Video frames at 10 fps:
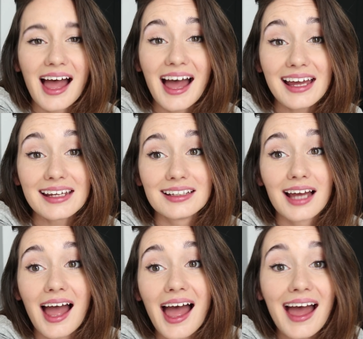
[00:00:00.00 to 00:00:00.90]
Hey,
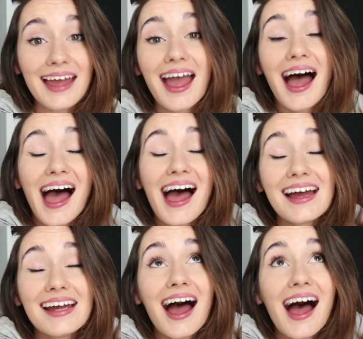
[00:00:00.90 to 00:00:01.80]
hey,
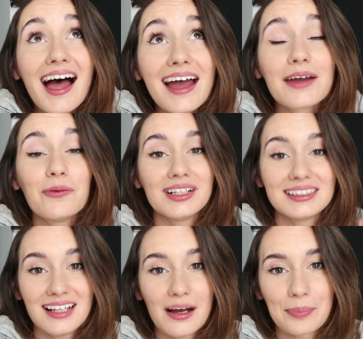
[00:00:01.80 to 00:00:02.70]
hey, hey,
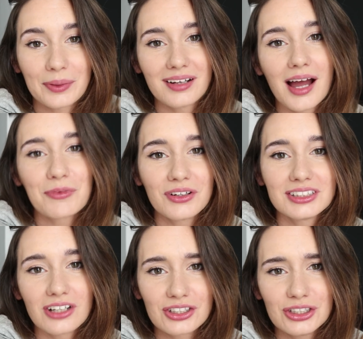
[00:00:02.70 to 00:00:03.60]
what's up? I'm going to
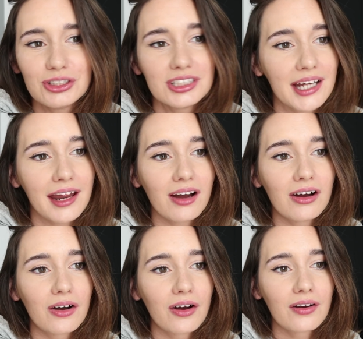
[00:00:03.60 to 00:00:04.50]
talk to you today
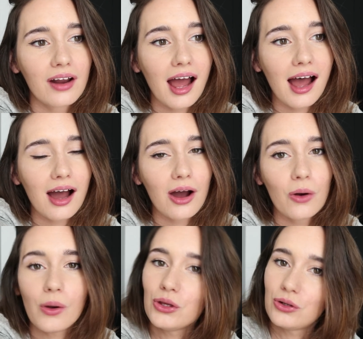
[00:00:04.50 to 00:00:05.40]
on
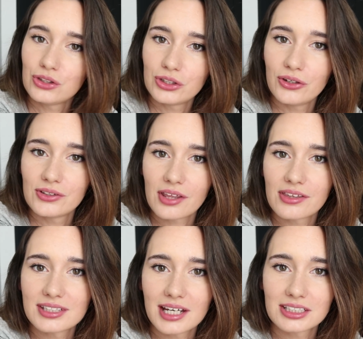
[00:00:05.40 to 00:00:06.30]
how you can choose
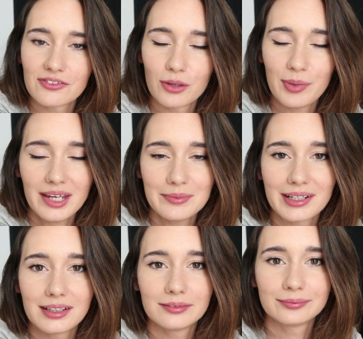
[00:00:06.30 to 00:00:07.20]
the sex of your
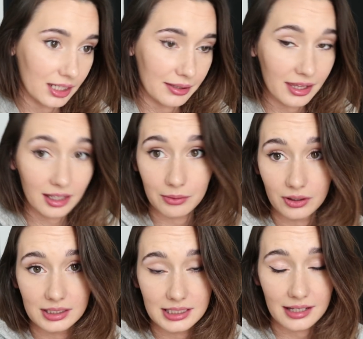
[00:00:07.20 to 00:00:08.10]
baby. I think I'm
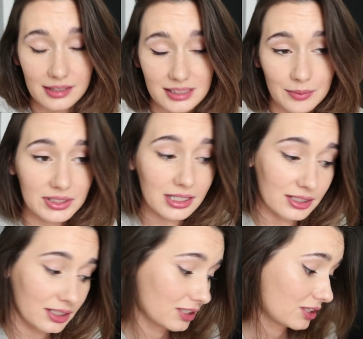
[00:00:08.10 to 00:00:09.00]
going to take this
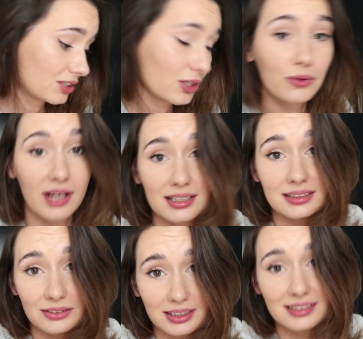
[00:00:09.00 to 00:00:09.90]
upstairs because it's so
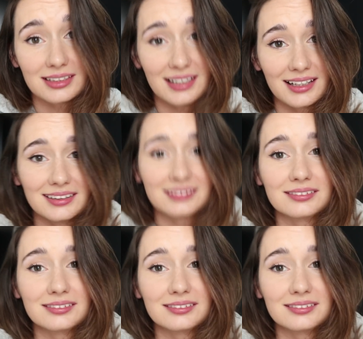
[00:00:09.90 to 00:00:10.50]
nice outside today.